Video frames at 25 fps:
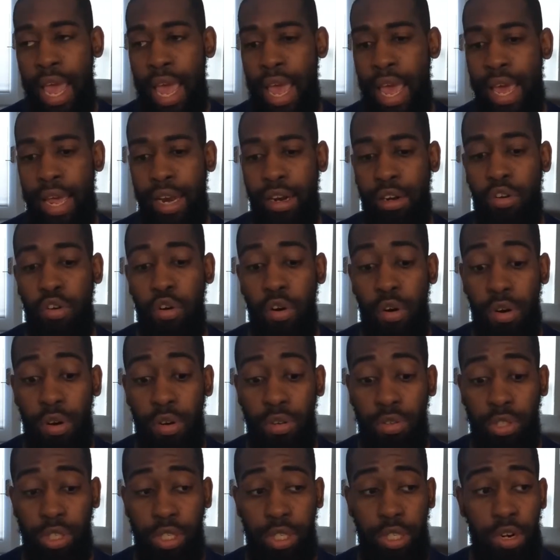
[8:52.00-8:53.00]
And
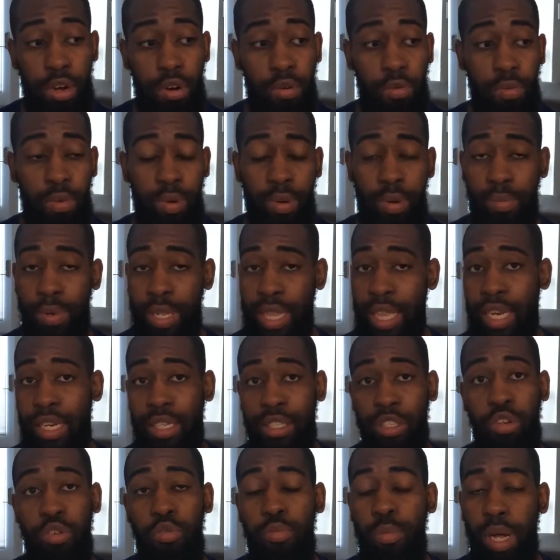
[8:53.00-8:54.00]
Coros, you know,
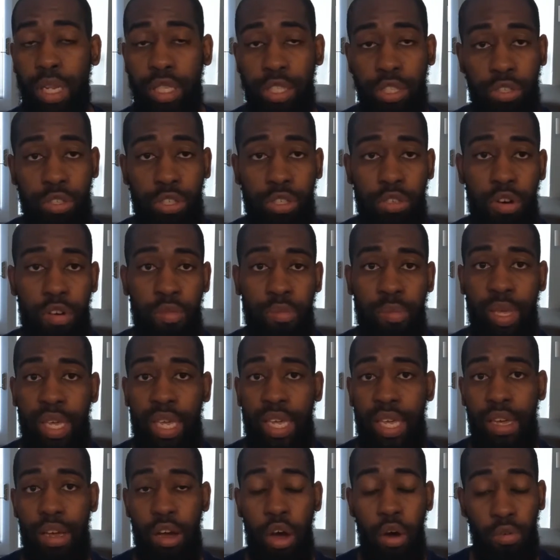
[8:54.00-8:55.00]
within 2 months or so of
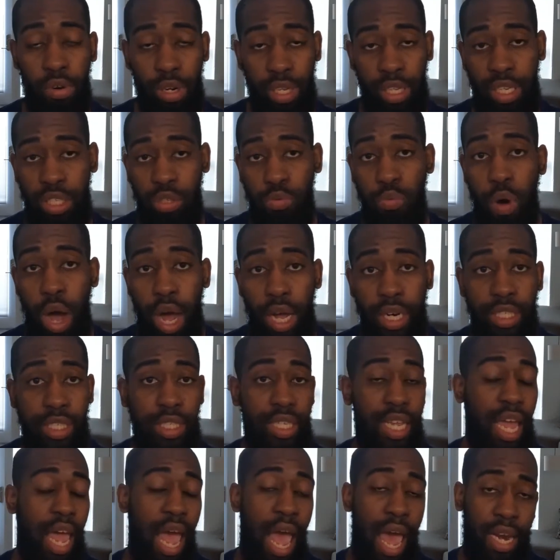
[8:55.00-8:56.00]
me owning this watch,
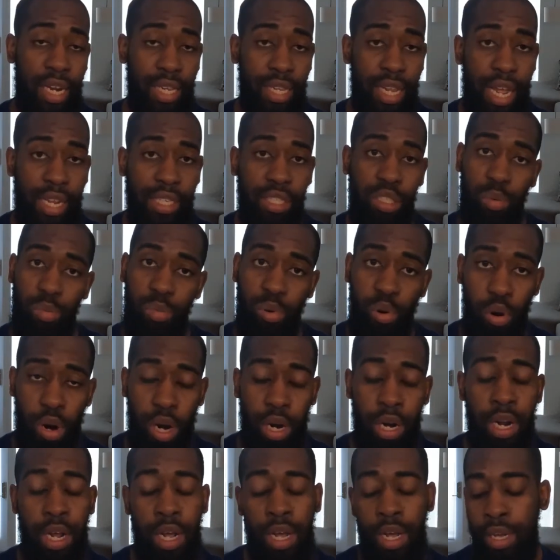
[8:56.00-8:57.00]
they added that
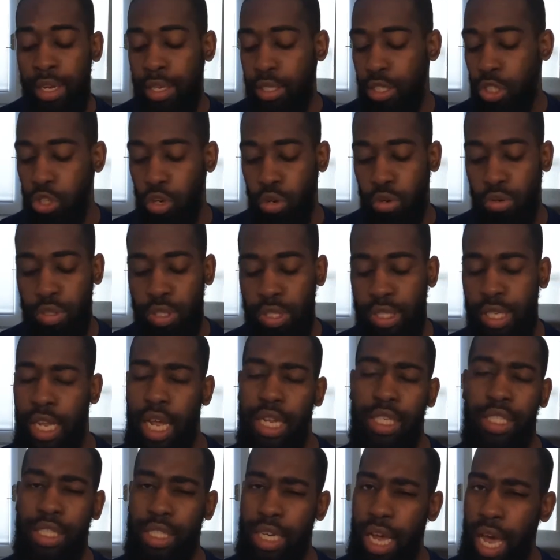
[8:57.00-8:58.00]
support. So
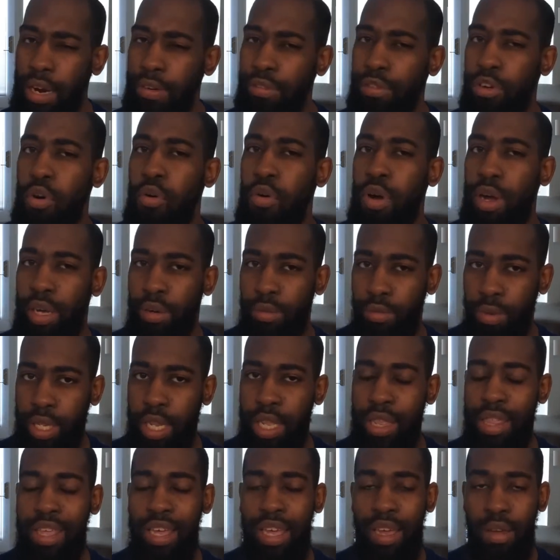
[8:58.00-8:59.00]
that's kind of going with
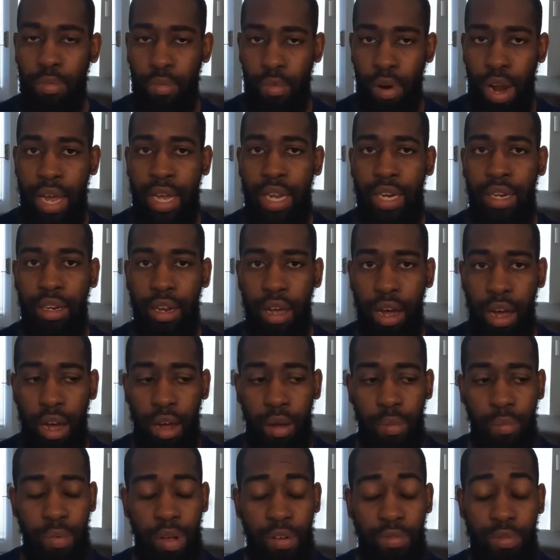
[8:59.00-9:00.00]
the theme, right?
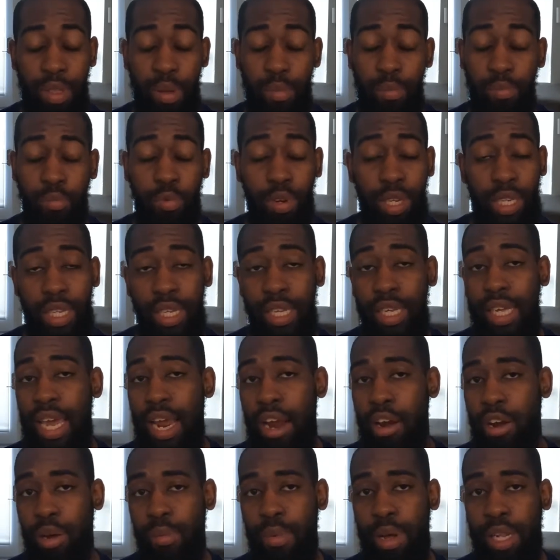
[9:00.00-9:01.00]
Of them really
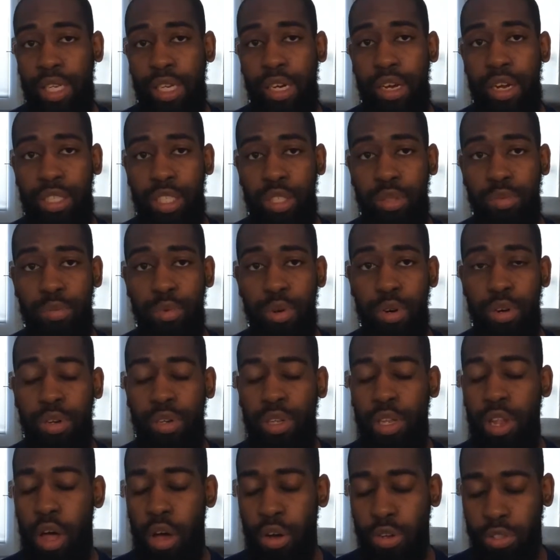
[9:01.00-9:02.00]
caring about the customer,
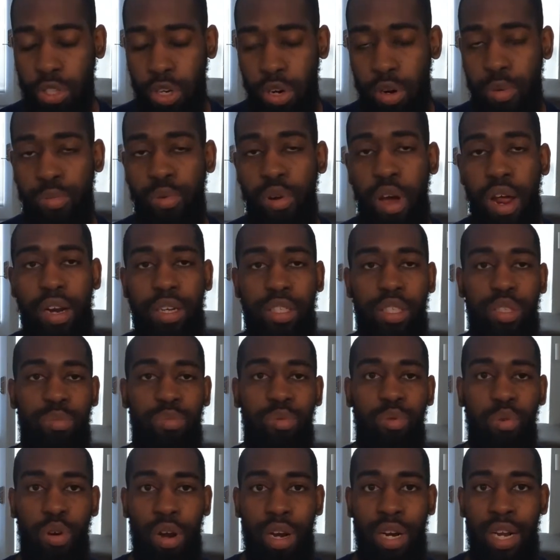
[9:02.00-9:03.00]
long-term product
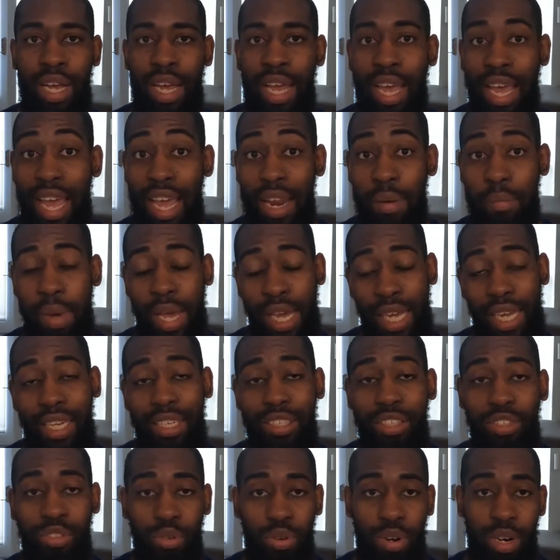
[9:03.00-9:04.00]
support, and
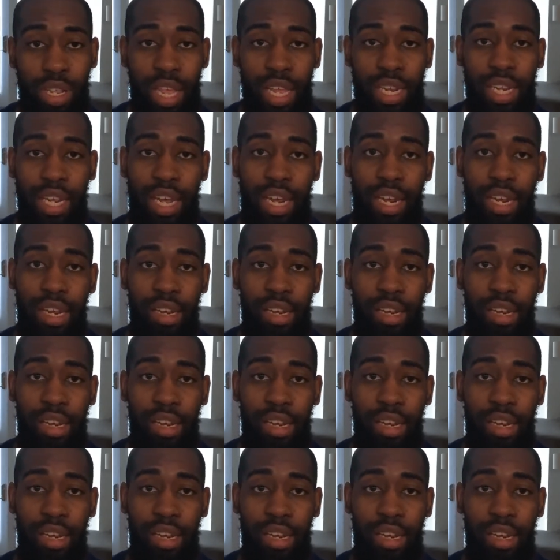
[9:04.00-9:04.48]
making sure that